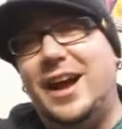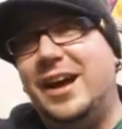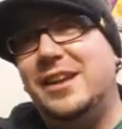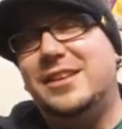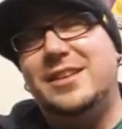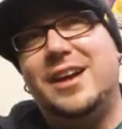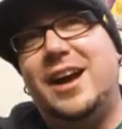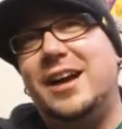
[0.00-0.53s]

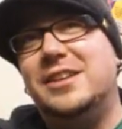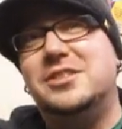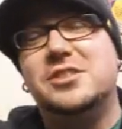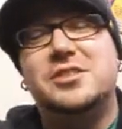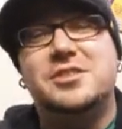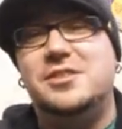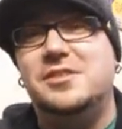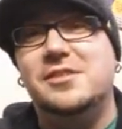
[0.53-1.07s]
I, I
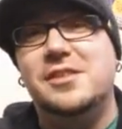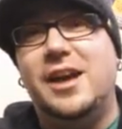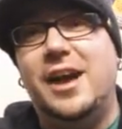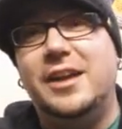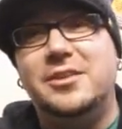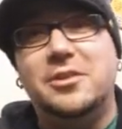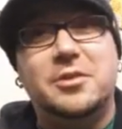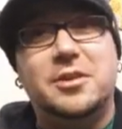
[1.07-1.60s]
just
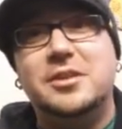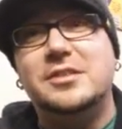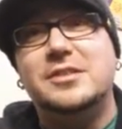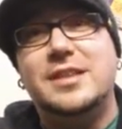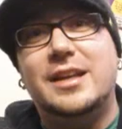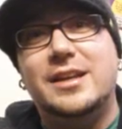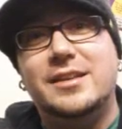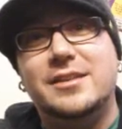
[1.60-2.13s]
I don't
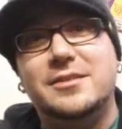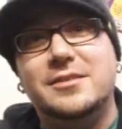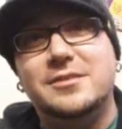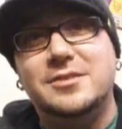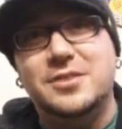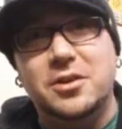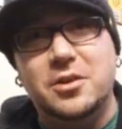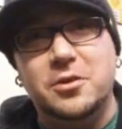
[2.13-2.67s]
understand.
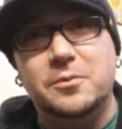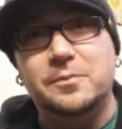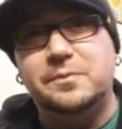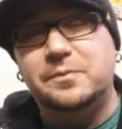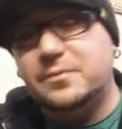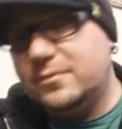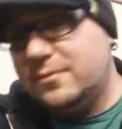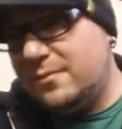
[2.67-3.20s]

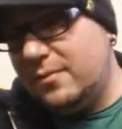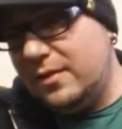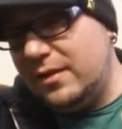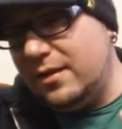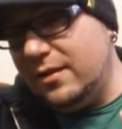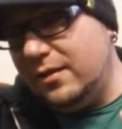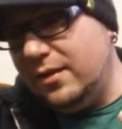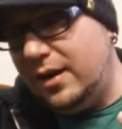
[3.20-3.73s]
So,
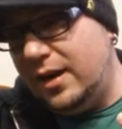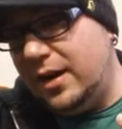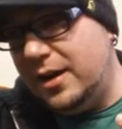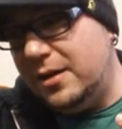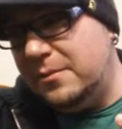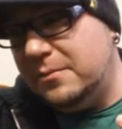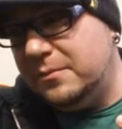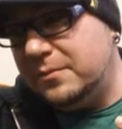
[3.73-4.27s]

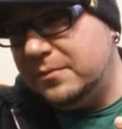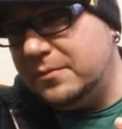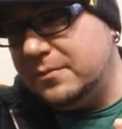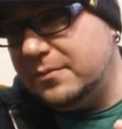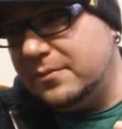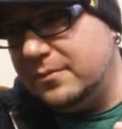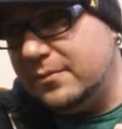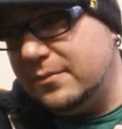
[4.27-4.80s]
um,
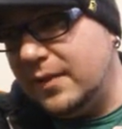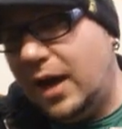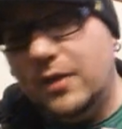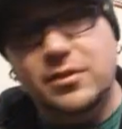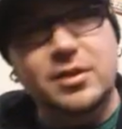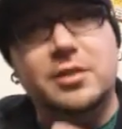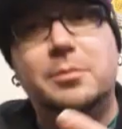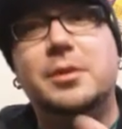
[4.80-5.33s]
I
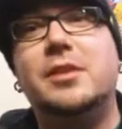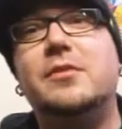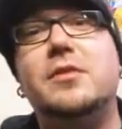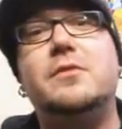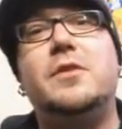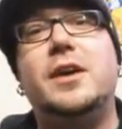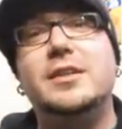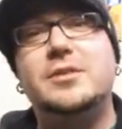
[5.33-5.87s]
have a little bit of
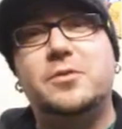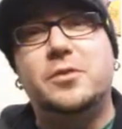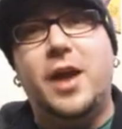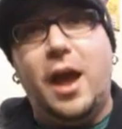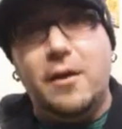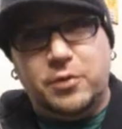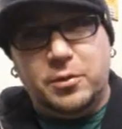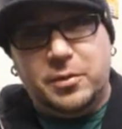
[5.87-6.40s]
advice
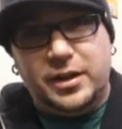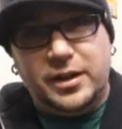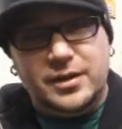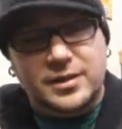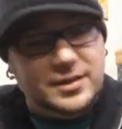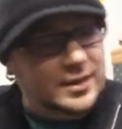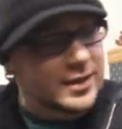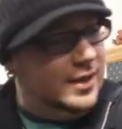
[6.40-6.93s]
for everybody.